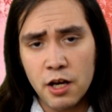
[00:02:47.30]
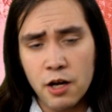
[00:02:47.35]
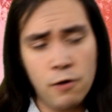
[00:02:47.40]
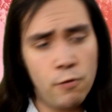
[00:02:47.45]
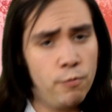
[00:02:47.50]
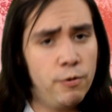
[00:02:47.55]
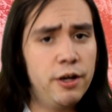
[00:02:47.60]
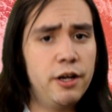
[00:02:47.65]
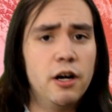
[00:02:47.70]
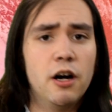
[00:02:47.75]

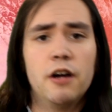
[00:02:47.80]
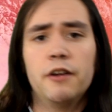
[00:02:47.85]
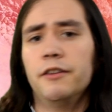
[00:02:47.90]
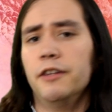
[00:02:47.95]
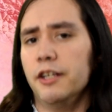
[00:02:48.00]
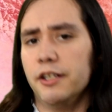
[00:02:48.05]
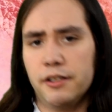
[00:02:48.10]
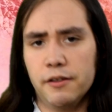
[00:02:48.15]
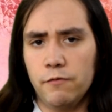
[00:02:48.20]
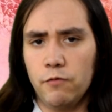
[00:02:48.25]

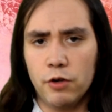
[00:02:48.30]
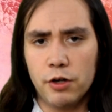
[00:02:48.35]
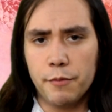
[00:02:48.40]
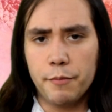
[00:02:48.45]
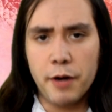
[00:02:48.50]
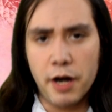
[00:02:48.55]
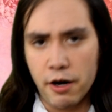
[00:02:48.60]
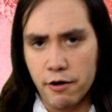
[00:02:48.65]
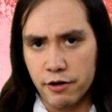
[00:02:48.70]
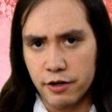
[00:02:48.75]
Regardless of what a
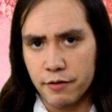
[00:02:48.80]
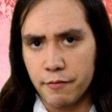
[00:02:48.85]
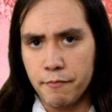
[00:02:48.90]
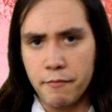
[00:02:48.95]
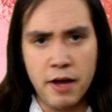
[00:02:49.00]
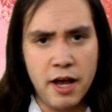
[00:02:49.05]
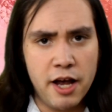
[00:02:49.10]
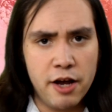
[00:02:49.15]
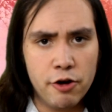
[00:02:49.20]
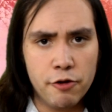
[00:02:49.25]
parent
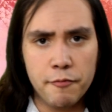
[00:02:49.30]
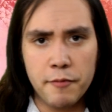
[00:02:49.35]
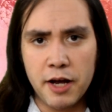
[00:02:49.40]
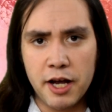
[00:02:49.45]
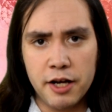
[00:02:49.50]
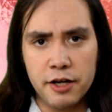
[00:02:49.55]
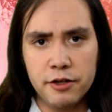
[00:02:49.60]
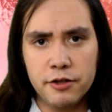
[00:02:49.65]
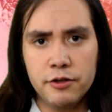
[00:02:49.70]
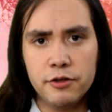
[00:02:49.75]
may or
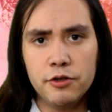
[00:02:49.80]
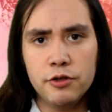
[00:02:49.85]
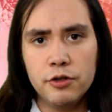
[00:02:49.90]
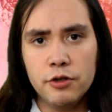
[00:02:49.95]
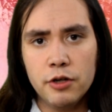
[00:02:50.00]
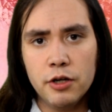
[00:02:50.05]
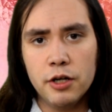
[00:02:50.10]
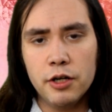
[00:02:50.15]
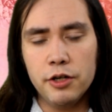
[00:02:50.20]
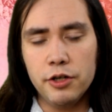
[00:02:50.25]
may
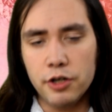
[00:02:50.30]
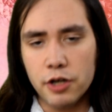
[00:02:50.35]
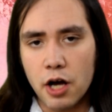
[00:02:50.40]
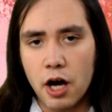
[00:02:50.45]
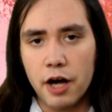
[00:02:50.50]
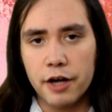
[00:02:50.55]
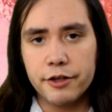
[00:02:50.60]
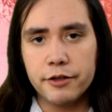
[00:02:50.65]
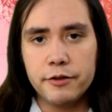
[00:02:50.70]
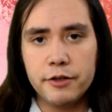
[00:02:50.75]

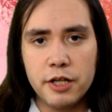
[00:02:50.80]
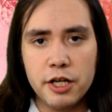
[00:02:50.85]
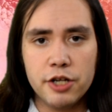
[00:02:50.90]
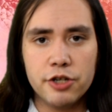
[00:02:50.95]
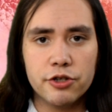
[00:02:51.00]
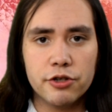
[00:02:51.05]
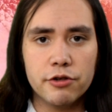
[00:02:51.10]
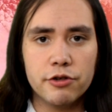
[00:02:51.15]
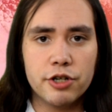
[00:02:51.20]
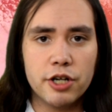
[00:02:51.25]
not teach
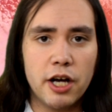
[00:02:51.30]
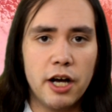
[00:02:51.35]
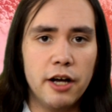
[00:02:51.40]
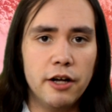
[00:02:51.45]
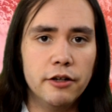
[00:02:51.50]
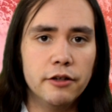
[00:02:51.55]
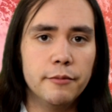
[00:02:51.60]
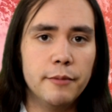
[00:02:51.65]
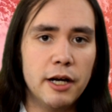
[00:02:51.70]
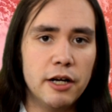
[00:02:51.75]
their
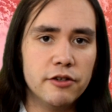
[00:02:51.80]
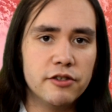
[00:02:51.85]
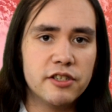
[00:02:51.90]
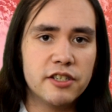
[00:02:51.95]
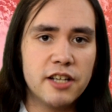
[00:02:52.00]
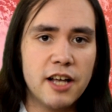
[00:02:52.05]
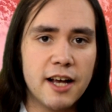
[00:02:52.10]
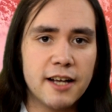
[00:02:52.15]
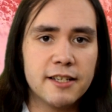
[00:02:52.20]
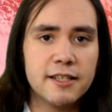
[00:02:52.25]
child about
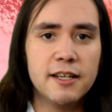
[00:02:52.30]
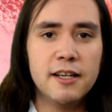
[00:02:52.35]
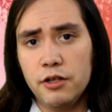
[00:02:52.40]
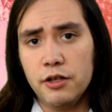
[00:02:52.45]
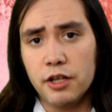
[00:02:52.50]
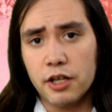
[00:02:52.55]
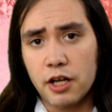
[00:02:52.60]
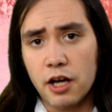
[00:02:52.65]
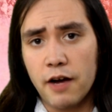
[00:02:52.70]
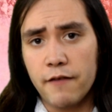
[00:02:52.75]
sex,
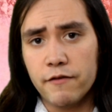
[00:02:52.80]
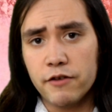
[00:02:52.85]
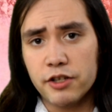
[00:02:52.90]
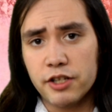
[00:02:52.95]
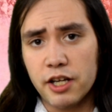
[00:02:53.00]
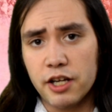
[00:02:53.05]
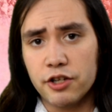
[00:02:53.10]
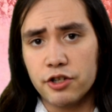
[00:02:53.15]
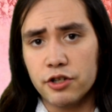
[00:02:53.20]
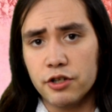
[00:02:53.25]
the
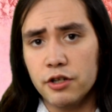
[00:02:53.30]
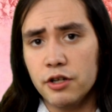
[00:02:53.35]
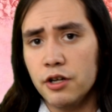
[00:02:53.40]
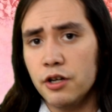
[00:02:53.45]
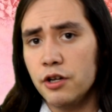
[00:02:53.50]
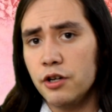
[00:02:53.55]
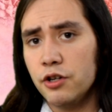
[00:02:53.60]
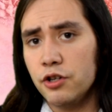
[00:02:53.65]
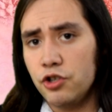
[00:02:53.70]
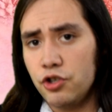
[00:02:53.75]
conversation
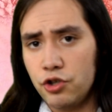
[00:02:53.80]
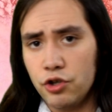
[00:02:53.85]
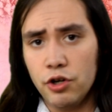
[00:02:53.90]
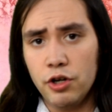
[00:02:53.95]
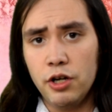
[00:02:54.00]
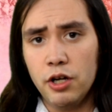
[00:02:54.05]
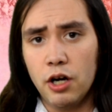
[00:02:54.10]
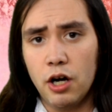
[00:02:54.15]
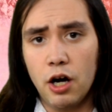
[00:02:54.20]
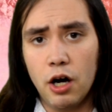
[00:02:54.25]

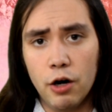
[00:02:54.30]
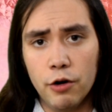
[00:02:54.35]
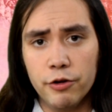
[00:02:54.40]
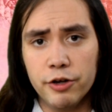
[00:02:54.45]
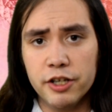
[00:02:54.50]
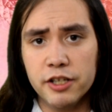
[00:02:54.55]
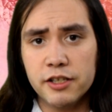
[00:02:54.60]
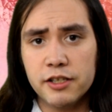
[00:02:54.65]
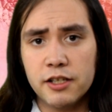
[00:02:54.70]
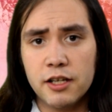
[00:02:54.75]
should
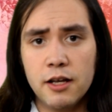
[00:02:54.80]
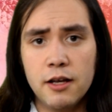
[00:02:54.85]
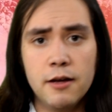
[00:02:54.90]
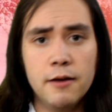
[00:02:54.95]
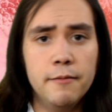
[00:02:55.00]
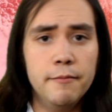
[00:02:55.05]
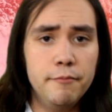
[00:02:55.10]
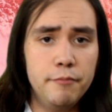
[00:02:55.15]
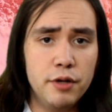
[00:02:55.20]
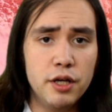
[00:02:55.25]
always
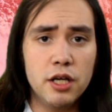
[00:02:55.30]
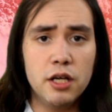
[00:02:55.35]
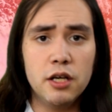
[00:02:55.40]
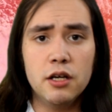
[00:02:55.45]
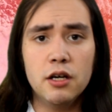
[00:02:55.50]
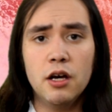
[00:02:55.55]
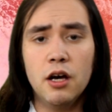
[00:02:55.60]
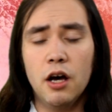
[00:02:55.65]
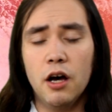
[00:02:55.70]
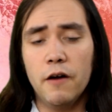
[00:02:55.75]
be
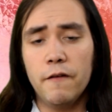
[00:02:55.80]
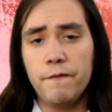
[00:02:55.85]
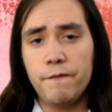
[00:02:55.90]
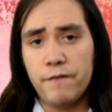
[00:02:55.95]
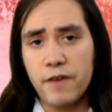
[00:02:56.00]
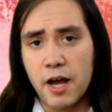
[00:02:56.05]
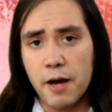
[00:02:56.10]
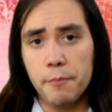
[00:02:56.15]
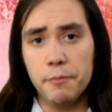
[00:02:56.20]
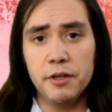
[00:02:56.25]
a
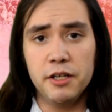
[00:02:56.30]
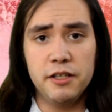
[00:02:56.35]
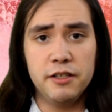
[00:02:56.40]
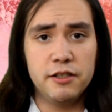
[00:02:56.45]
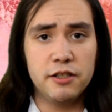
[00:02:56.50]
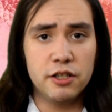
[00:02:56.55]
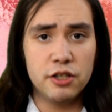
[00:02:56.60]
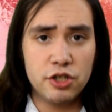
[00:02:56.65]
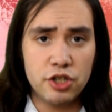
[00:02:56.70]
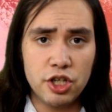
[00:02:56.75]
family's
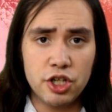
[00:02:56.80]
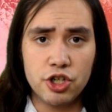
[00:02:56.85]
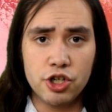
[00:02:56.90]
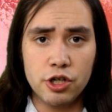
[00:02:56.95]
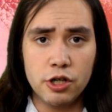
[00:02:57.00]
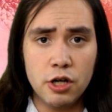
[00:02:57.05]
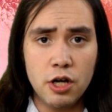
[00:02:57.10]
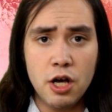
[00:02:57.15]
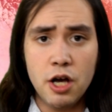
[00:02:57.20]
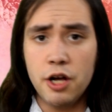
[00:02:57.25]
decision,
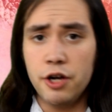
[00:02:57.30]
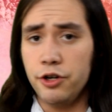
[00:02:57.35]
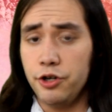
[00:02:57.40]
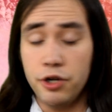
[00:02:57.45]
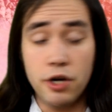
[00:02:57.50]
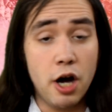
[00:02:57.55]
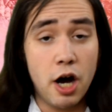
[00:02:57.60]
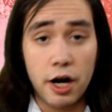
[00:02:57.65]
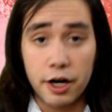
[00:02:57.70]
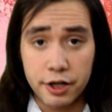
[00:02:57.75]

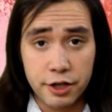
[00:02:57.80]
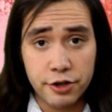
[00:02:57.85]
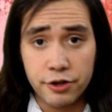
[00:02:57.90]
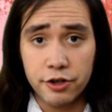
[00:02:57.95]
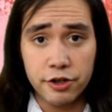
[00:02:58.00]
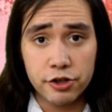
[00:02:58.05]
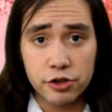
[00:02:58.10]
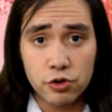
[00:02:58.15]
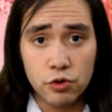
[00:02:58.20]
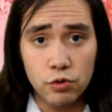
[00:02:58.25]
not the
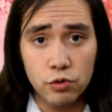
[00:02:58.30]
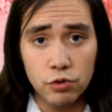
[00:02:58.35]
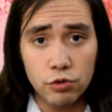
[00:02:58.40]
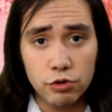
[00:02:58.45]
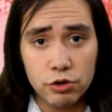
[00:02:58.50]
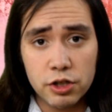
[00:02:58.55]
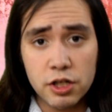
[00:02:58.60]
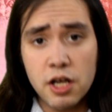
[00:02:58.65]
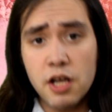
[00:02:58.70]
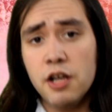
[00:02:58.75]

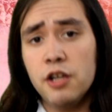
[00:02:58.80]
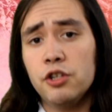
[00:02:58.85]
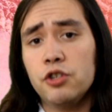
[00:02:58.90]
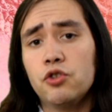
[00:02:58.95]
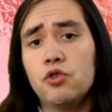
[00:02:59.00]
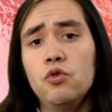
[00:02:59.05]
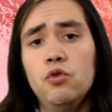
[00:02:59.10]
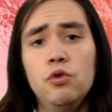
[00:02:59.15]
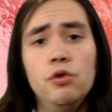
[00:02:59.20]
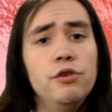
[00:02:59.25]
school's.
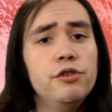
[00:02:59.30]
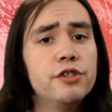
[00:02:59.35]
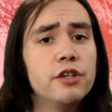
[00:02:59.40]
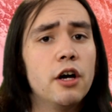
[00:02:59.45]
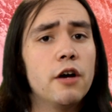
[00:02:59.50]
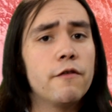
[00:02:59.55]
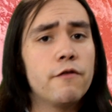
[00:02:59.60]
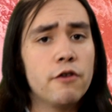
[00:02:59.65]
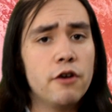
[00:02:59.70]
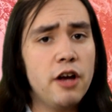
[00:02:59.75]
Schools are
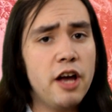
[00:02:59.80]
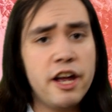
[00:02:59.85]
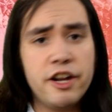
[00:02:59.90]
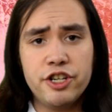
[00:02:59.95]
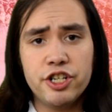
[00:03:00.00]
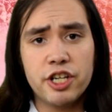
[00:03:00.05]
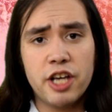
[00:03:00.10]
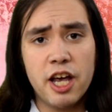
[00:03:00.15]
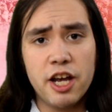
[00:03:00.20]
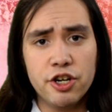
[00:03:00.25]
for
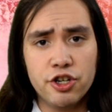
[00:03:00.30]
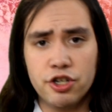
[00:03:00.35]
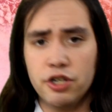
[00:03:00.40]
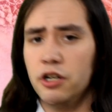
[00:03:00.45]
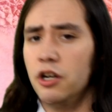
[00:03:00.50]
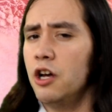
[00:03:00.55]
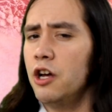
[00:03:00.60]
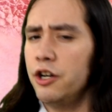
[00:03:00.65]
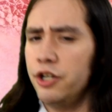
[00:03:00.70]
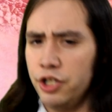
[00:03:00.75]
education,
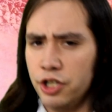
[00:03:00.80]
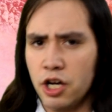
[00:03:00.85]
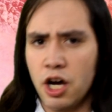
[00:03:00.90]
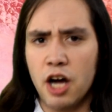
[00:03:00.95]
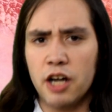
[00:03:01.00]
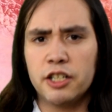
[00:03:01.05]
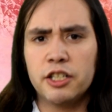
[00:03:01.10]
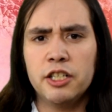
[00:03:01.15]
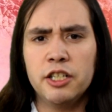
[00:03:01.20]
not